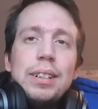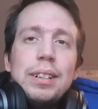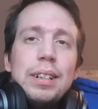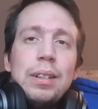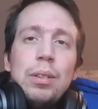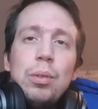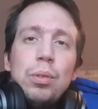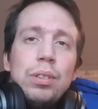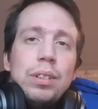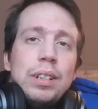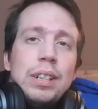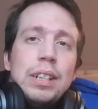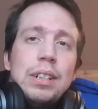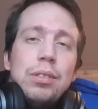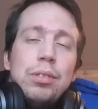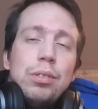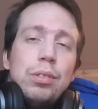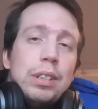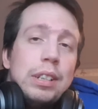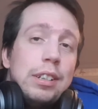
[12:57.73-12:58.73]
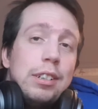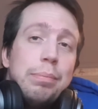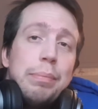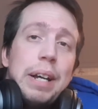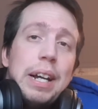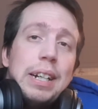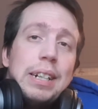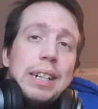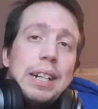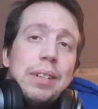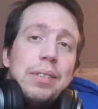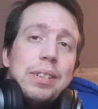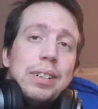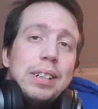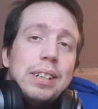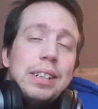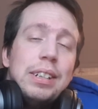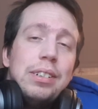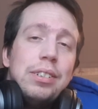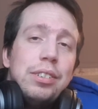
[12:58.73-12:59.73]
or Tuesday SmackDown.
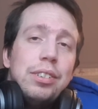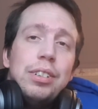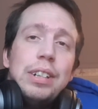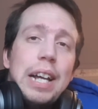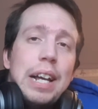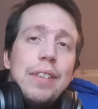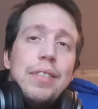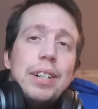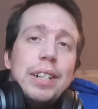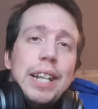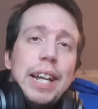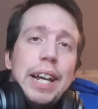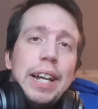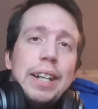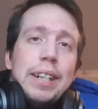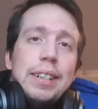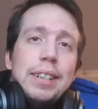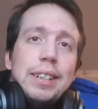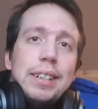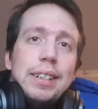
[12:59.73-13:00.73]
It's every day.